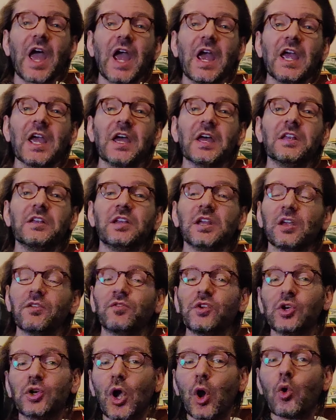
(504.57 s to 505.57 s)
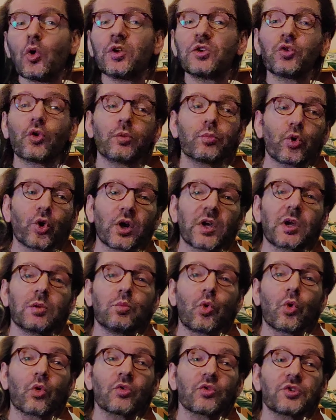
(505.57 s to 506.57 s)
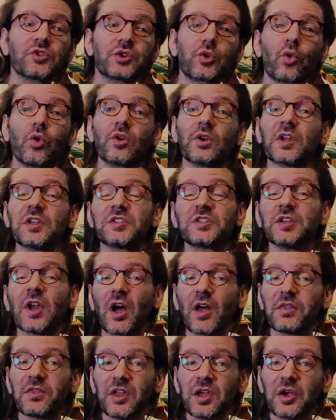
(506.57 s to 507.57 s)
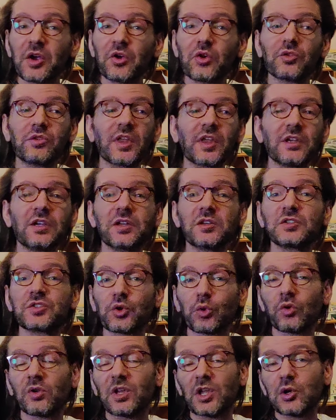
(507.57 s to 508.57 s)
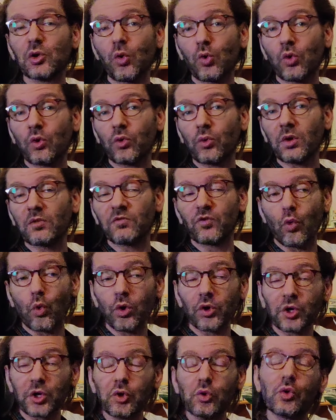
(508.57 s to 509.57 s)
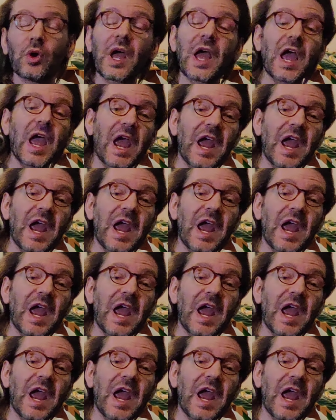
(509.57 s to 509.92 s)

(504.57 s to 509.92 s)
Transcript: And if you go into a brick and mortar store and it's not there, they can certainly order it for you.